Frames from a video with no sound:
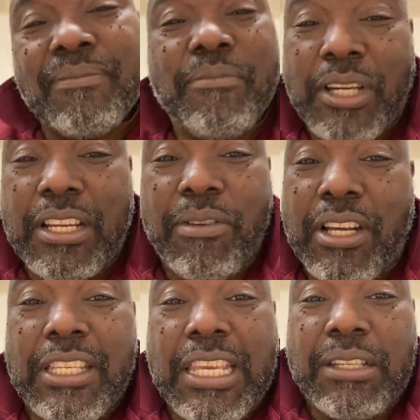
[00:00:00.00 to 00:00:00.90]
But anyway, her
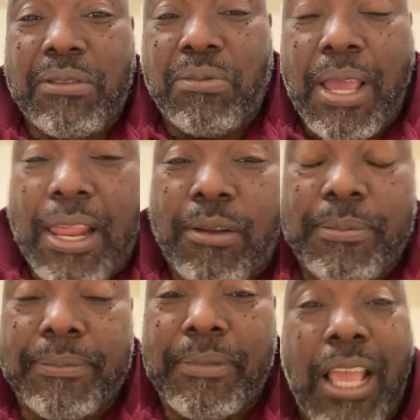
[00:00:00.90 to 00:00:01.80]
legs was wide
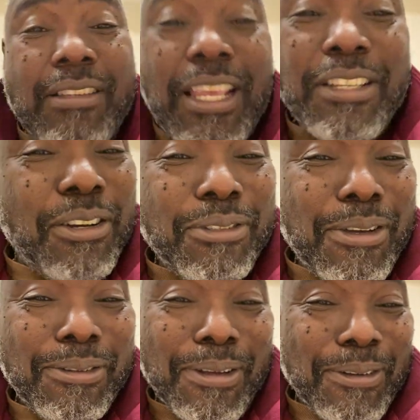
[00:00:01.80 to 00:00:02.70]
open. I was like, no, come